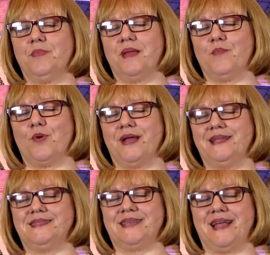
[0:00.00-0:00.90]
more
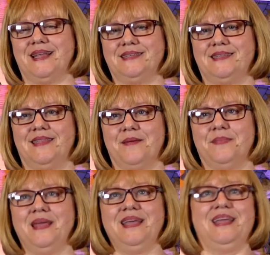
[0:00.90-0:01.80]
insight into them.
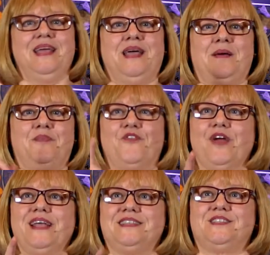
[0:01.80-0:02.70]
Before I
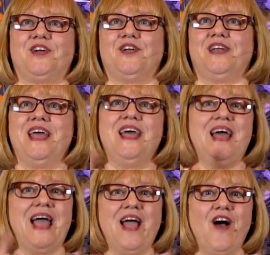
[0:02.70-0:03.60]
get started,
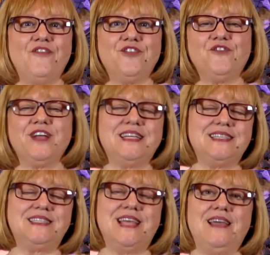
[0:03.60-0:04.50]
I often forget to
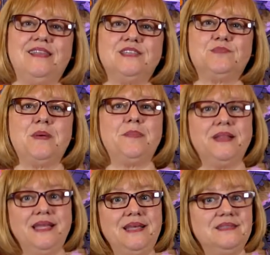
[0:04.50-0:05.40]
say this, but
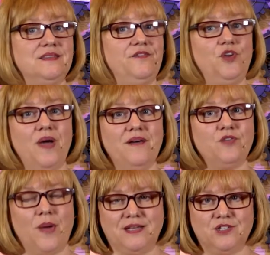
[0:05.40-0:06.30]
please, if you have
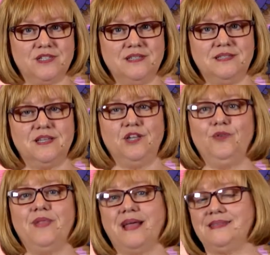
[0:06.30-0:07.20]
questions that
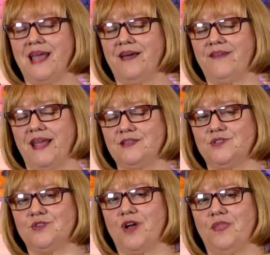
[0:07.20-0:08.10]
you'd like to have
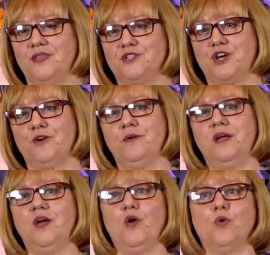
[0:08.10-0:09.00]
answered on the show
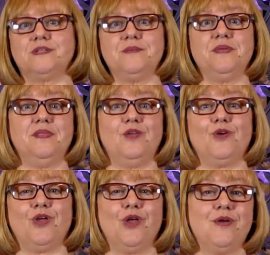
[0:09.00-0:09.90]
or something that you're
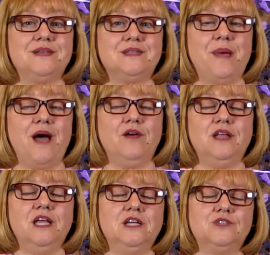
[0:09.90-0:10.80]
curious about,
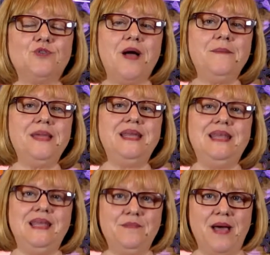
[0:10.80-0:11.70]
drop me an
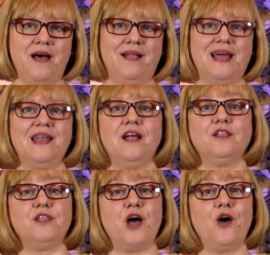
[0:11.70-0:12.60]
email at
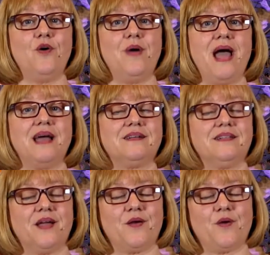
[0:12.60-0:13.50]

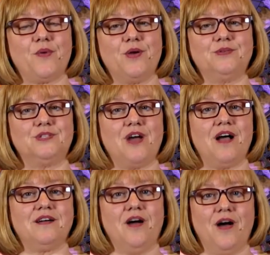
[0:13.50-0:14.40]

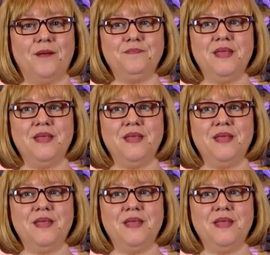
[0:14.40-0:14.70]
hello@clararose.com